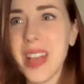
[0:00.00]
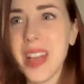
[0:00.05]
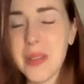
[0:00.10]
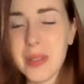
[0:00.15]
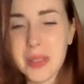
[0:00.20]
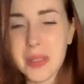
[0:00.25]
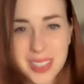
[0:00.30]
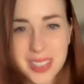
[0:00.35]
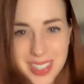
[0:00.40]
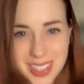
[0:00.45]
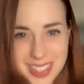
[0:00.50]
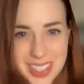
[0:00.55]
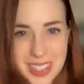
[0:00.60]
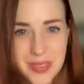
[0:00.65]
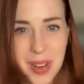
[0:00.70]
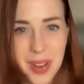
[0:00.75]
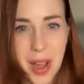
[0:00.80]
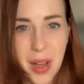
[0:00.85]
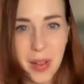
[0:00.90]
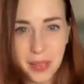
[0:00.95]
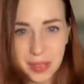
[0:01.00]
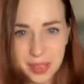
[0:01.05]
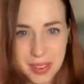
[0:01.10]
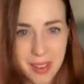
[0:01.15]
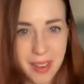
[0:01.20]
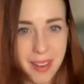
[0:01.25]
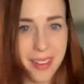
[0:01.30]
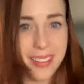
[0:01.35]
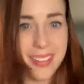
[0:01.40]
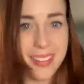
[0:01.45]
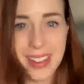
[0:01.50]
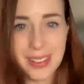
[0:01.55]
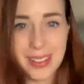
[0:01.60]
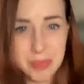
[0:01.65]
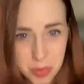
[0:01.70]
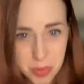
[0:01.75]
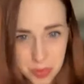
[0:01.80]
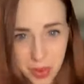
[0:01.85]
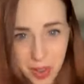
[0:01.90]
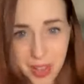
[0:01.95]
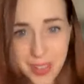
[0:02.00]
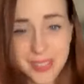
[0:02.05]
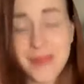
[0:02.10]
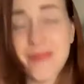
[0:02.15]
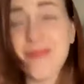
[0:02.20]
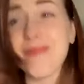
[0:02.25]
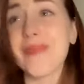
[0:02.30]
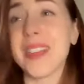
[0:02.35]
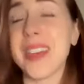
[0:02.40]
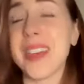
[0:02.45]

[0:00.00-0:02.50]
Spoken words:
We're just gonna smile and nod and move on.